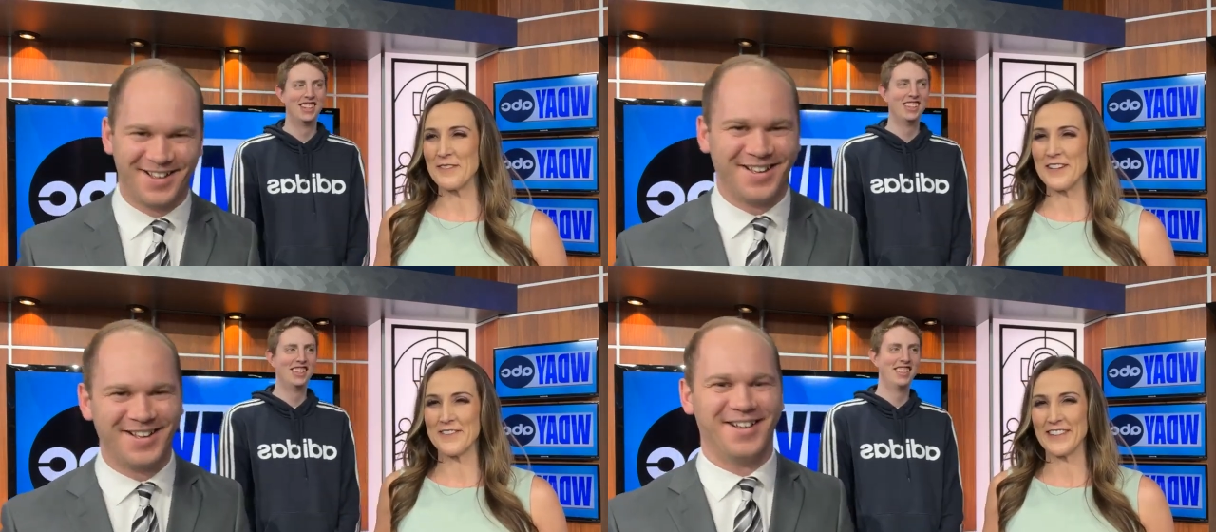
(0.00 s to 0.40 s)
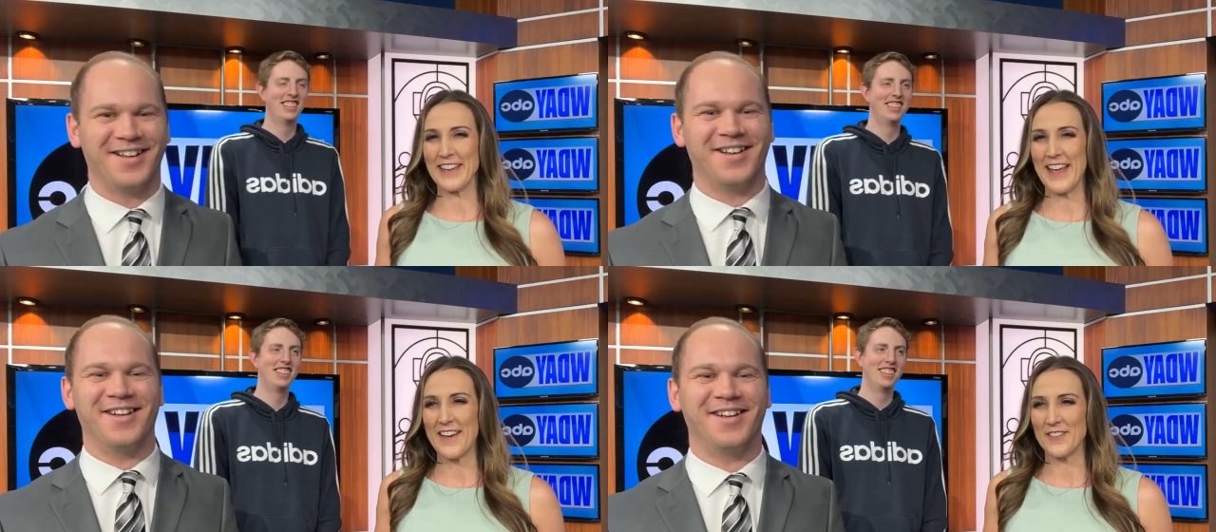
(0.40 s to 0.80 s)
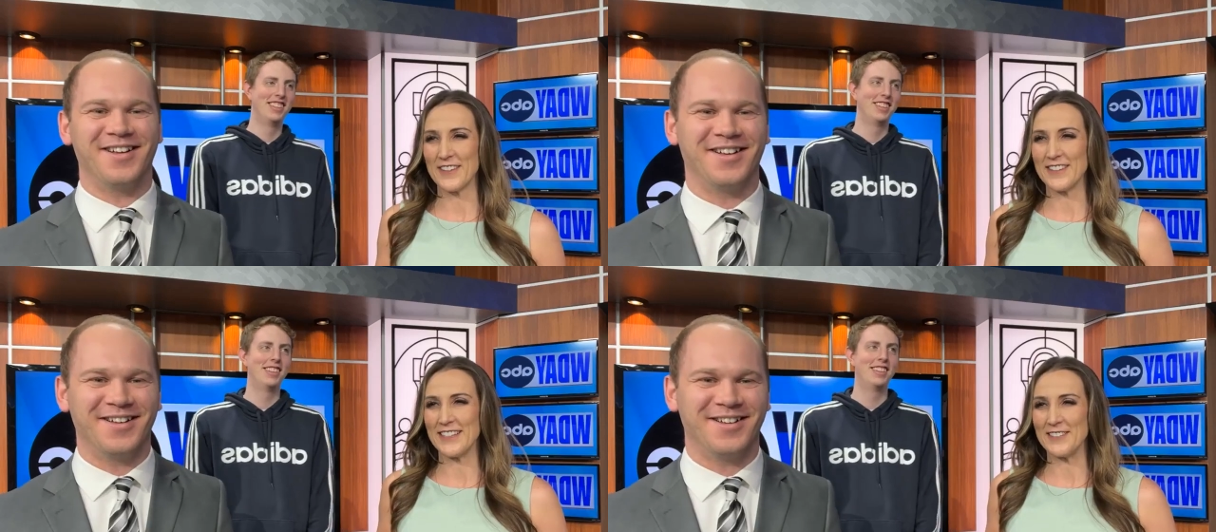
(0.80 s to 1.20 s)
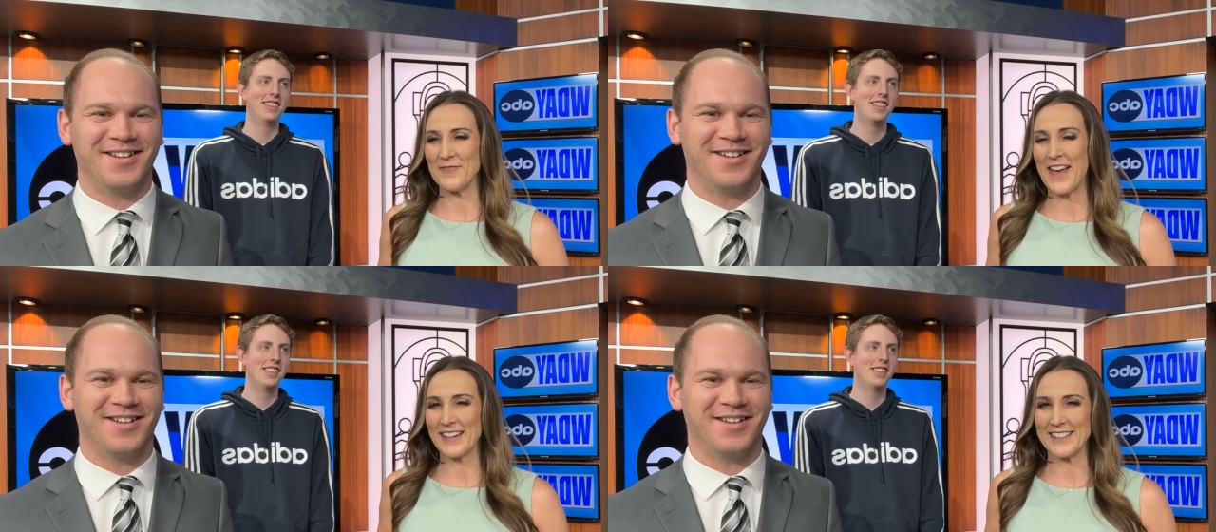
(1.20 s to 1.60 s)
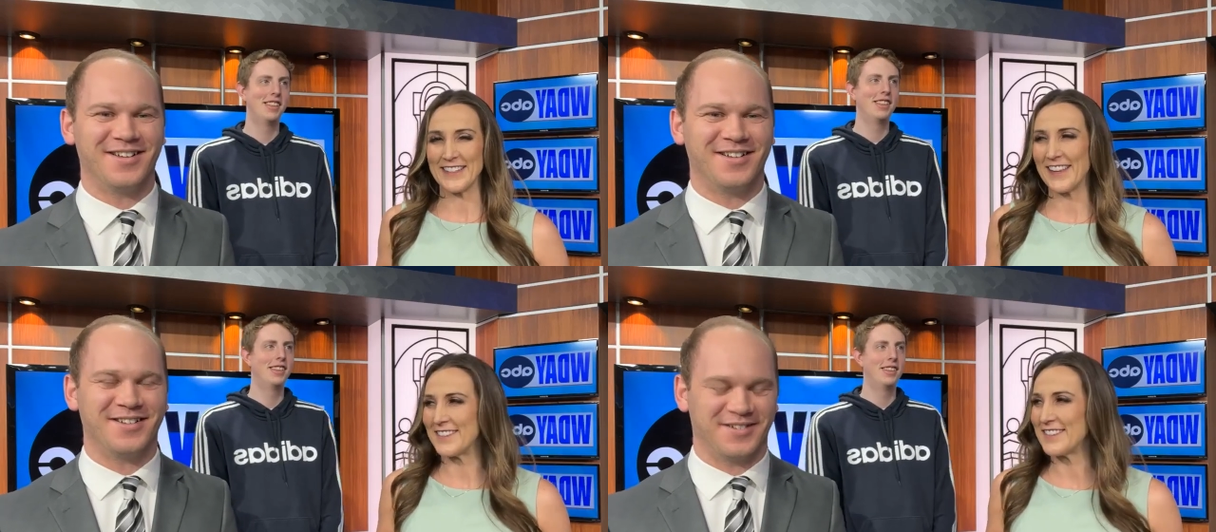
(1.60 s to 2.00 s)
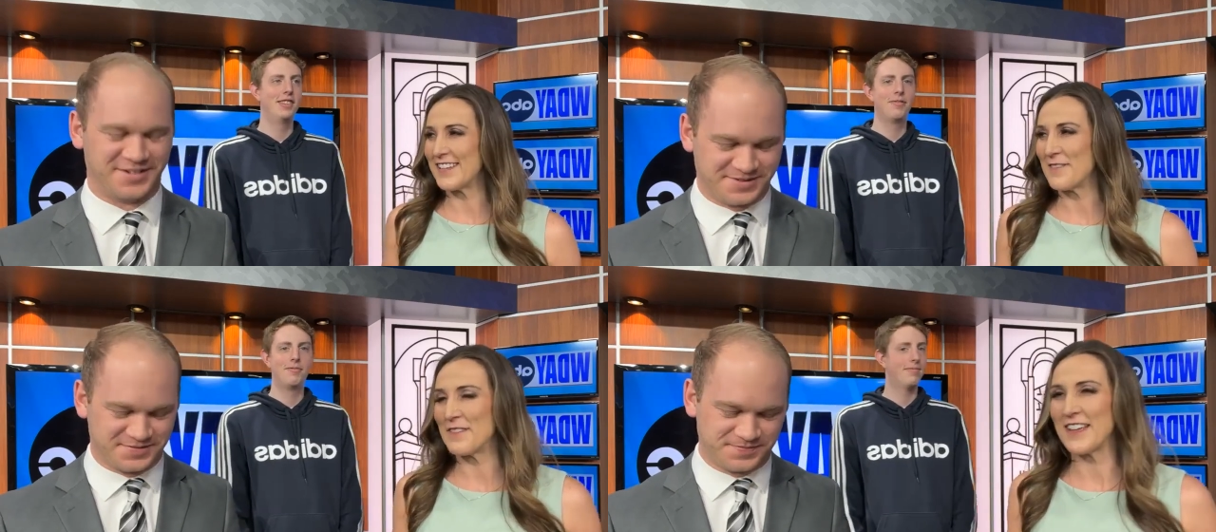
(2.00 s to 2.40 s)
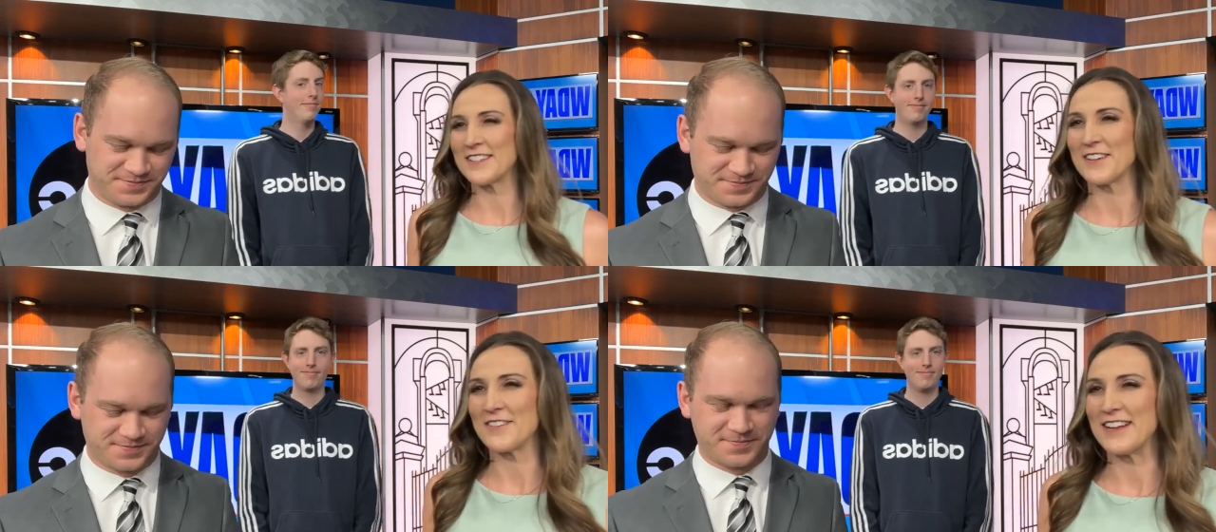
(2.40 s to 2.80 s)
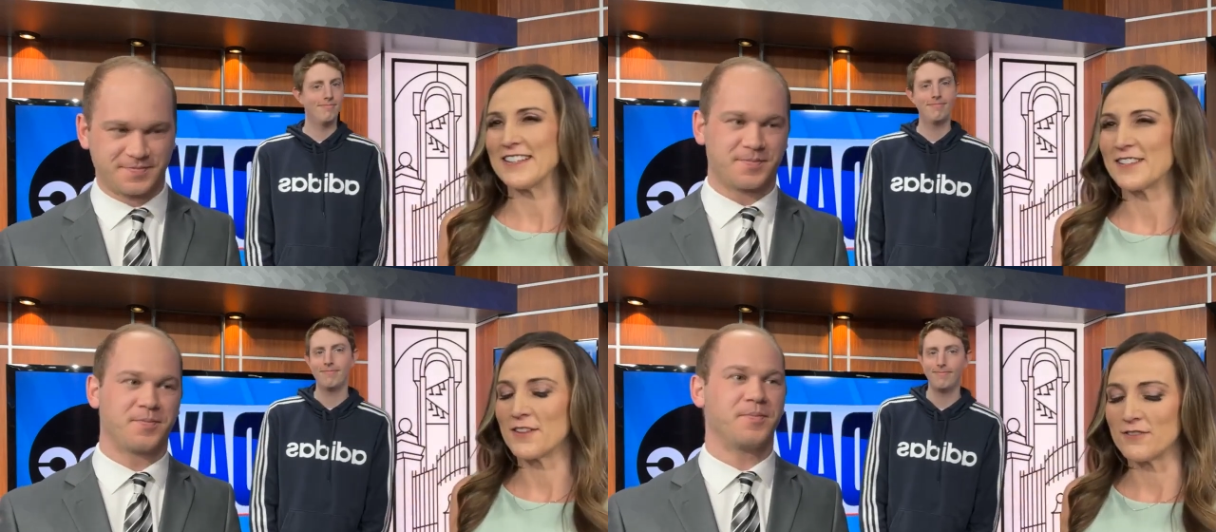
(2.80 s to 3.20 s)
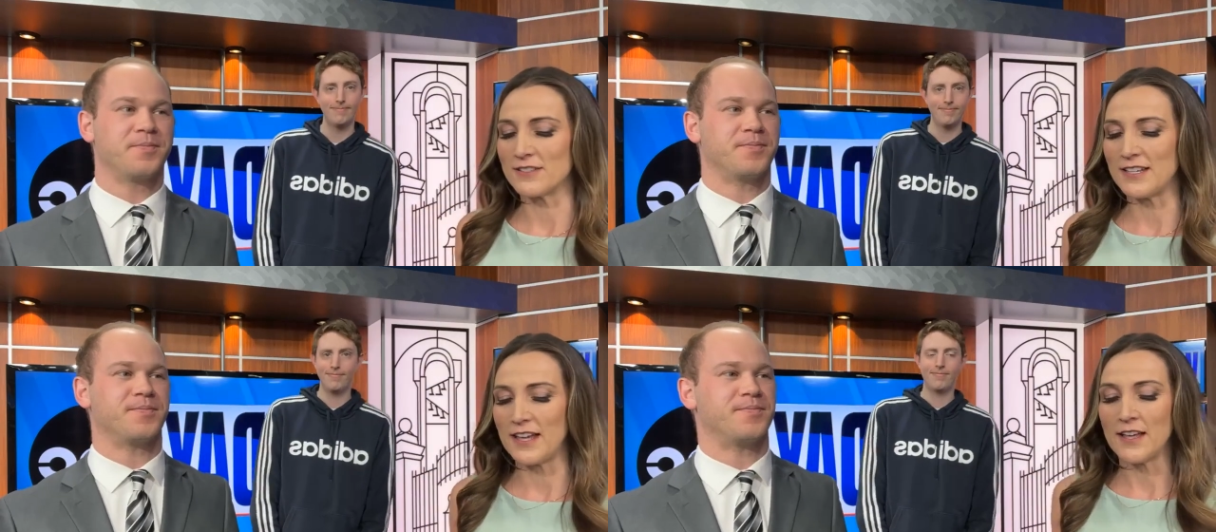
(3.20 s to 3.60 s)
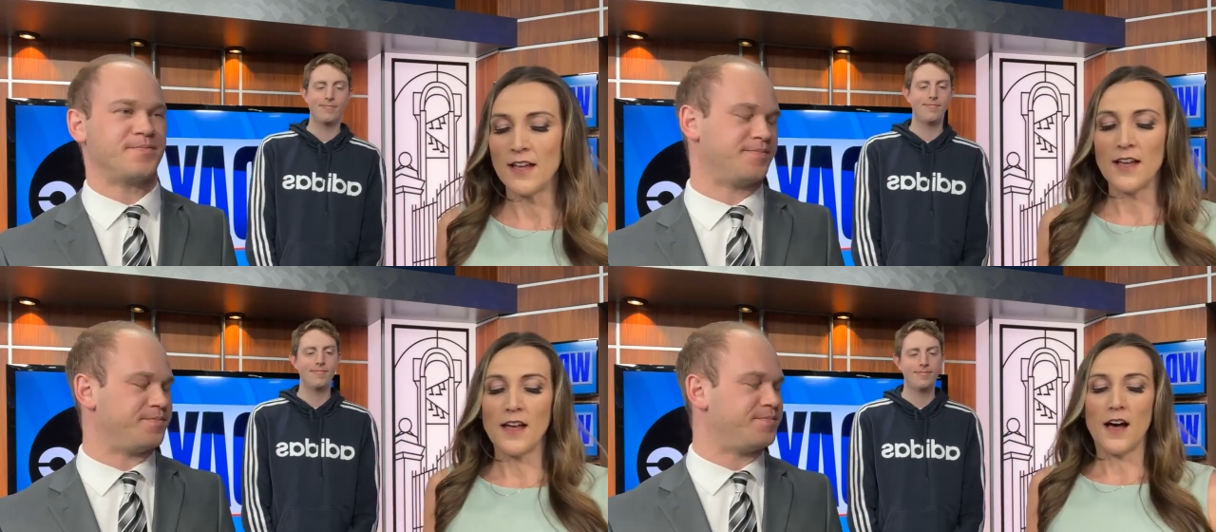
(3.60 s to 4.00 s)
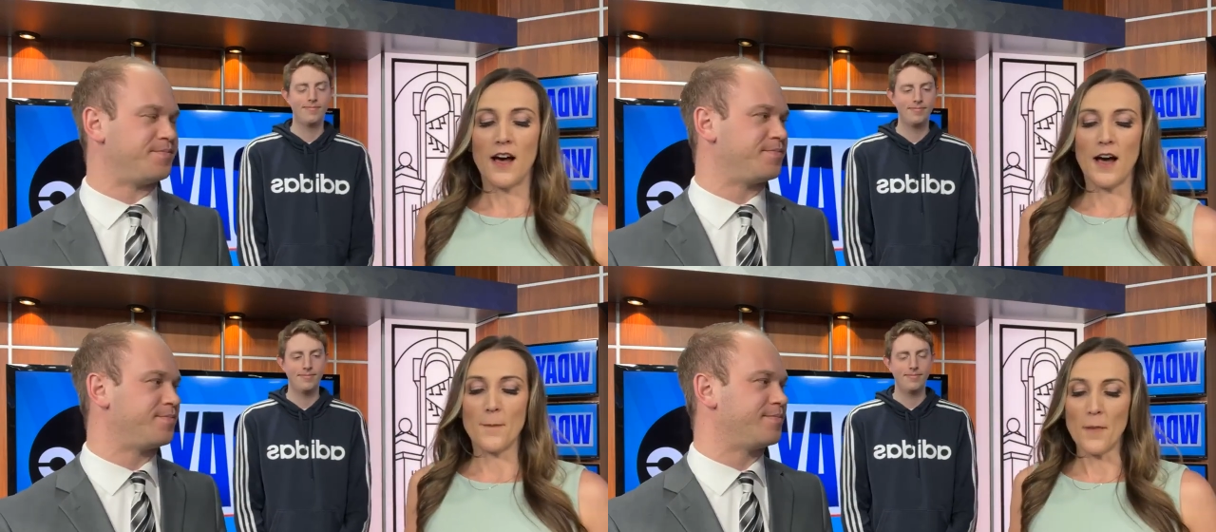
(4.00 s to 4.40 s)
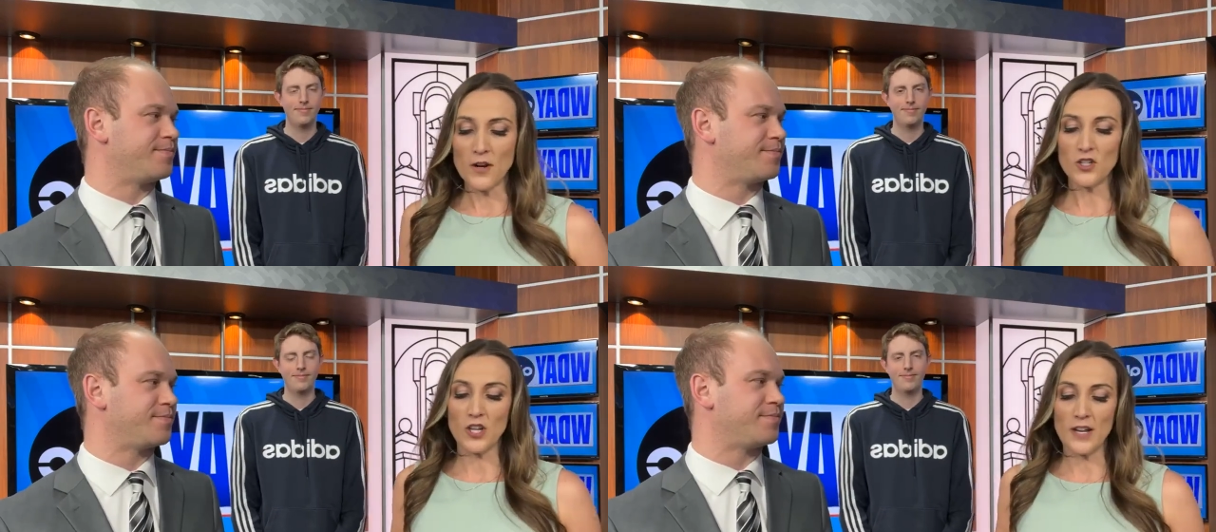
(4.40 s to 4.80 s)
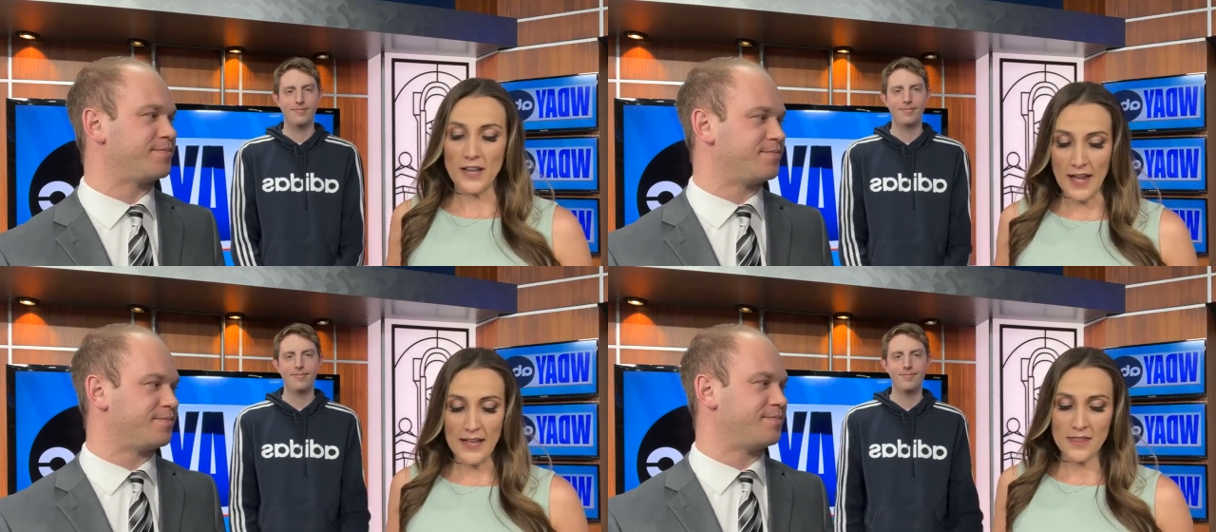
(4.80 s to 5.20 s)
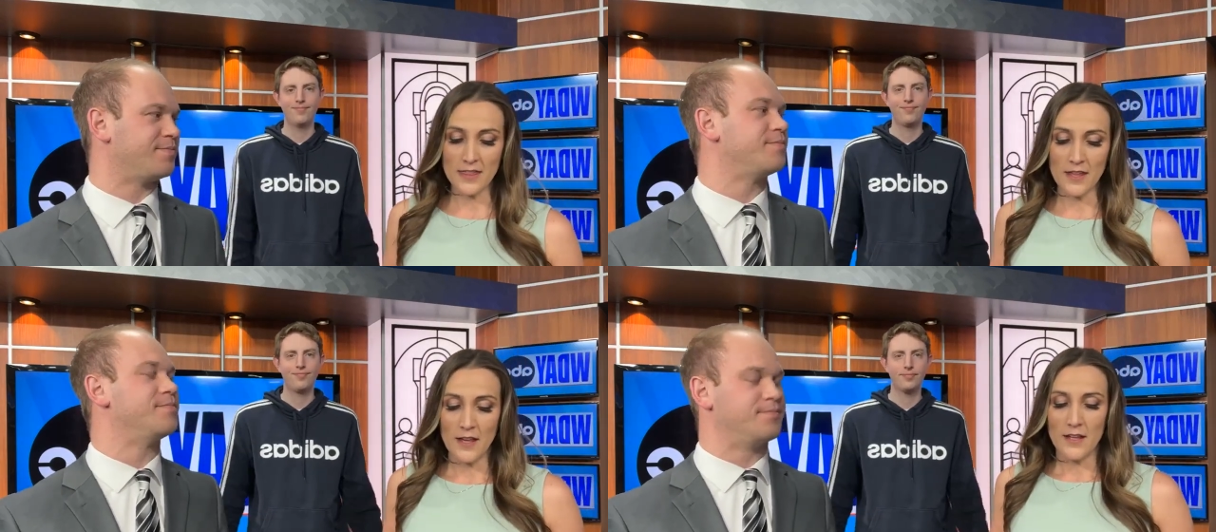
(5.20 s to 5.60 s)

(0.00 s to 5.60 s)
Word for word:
Speaker 1: We don't really have our um, act together today, but that's all right. It's Thursday, uh, March 9th.